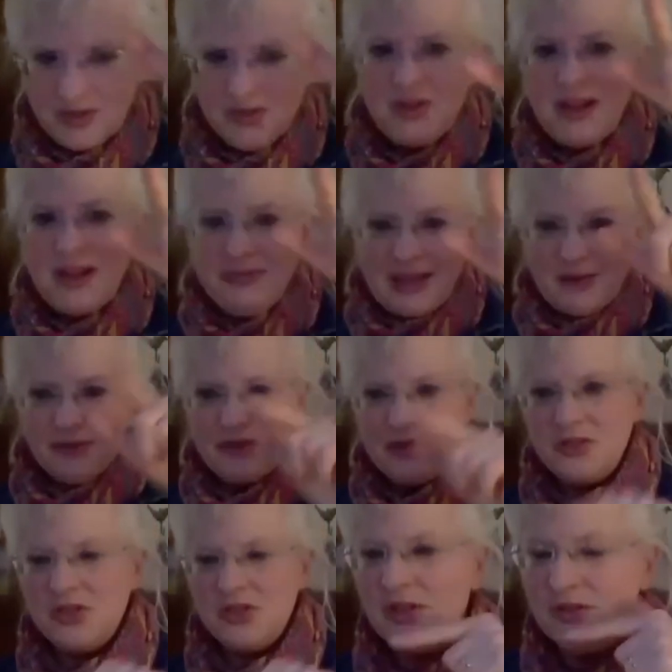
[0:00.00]
you got that with
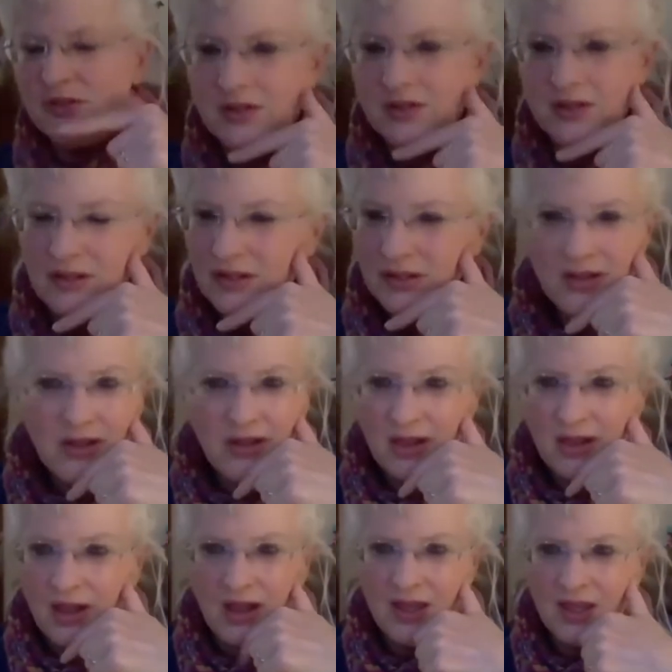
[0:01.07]
the children
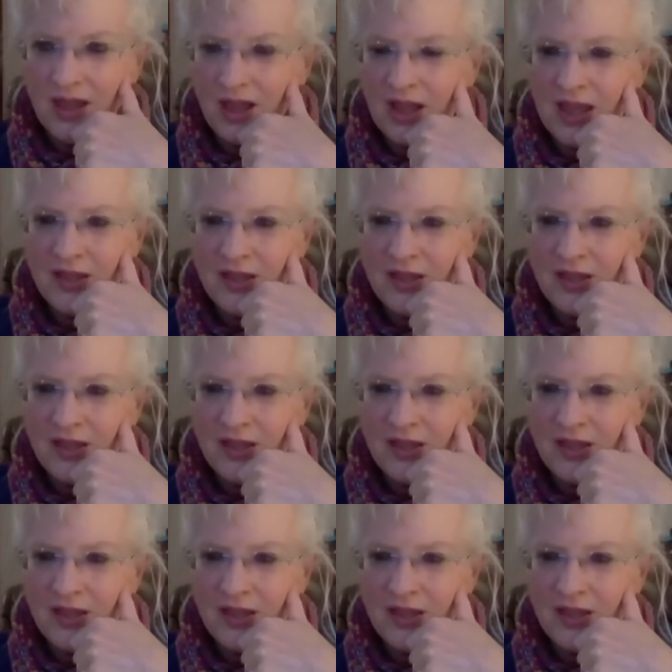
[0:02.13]
yeah i, I